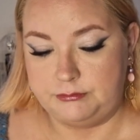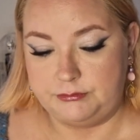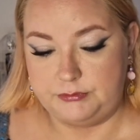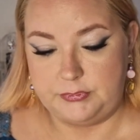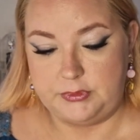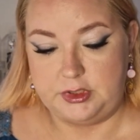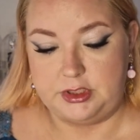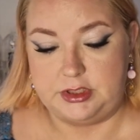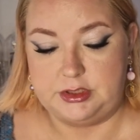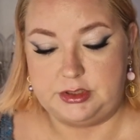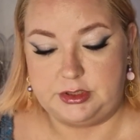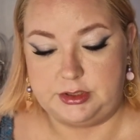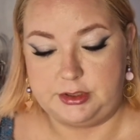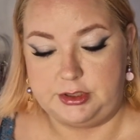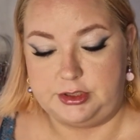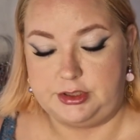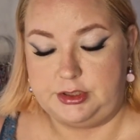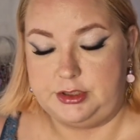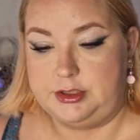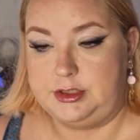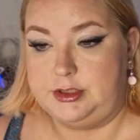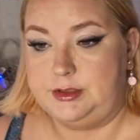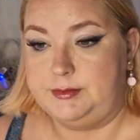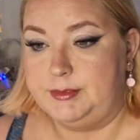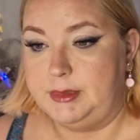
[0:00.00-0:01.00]
It just
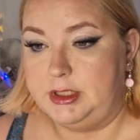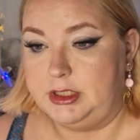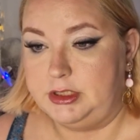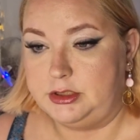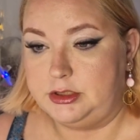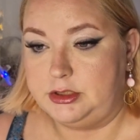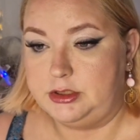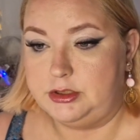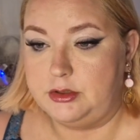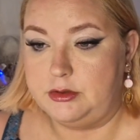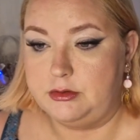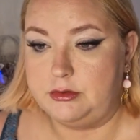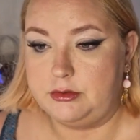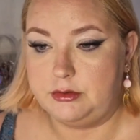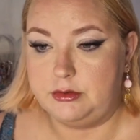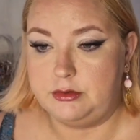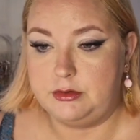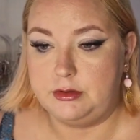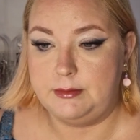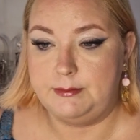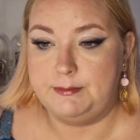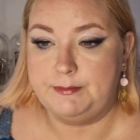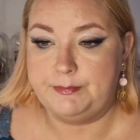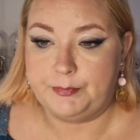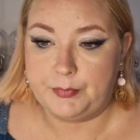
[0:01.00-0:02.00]
smells so
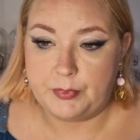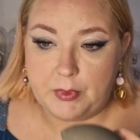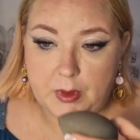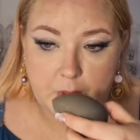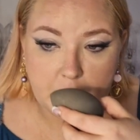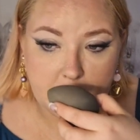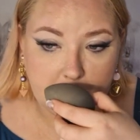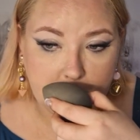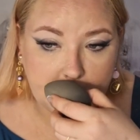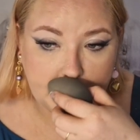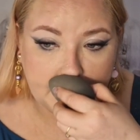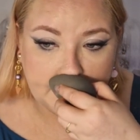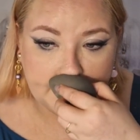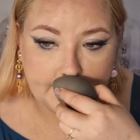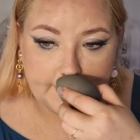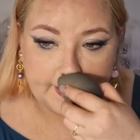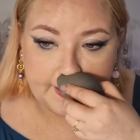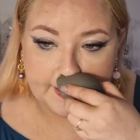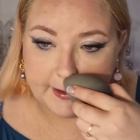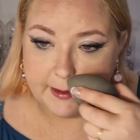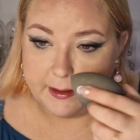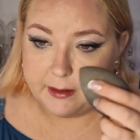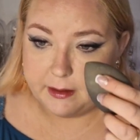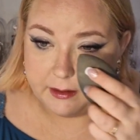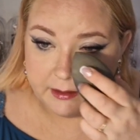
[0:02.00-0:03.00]
good.
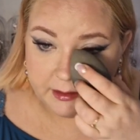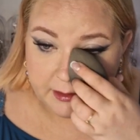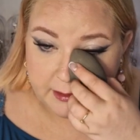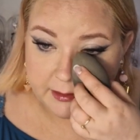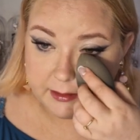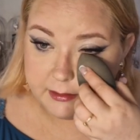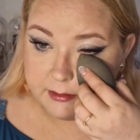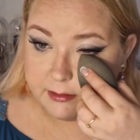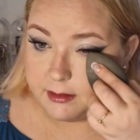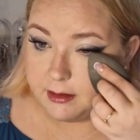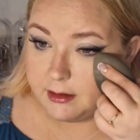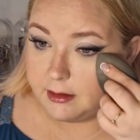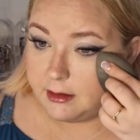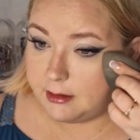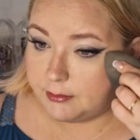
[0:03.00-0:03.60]
And then